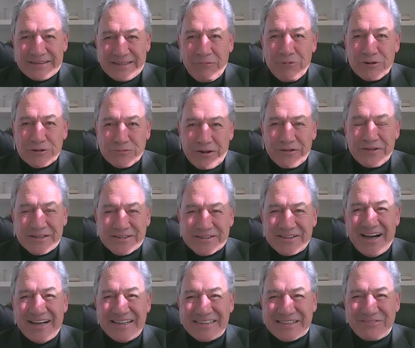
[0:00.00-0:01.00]
That was one of the
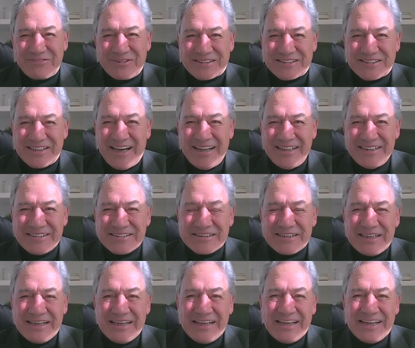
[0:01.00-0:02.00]
signs that was
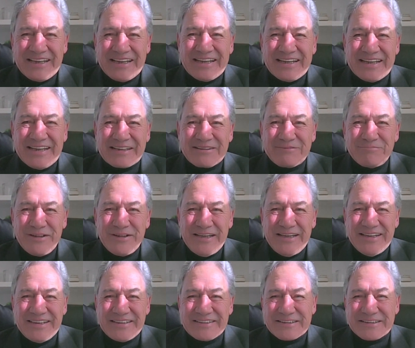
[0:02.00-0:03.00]
changed. It
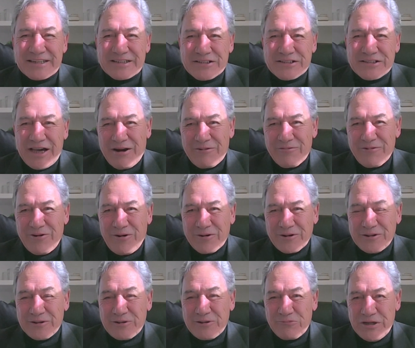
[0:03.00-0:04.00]
means the
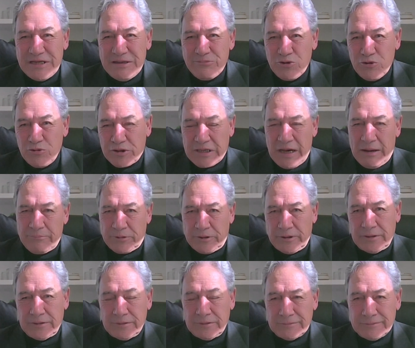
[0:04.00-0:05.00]
Tauranga Remu
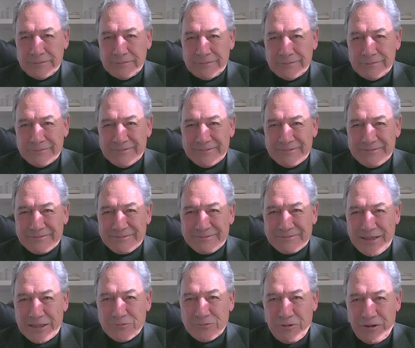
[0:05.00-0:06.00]
Company.
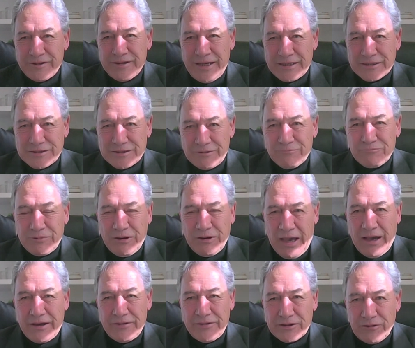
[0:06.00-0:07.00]
That's what it
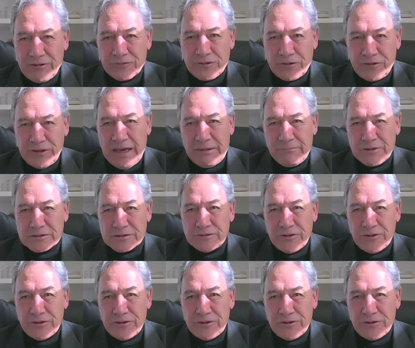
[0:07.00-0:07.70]
actually, how they got the name.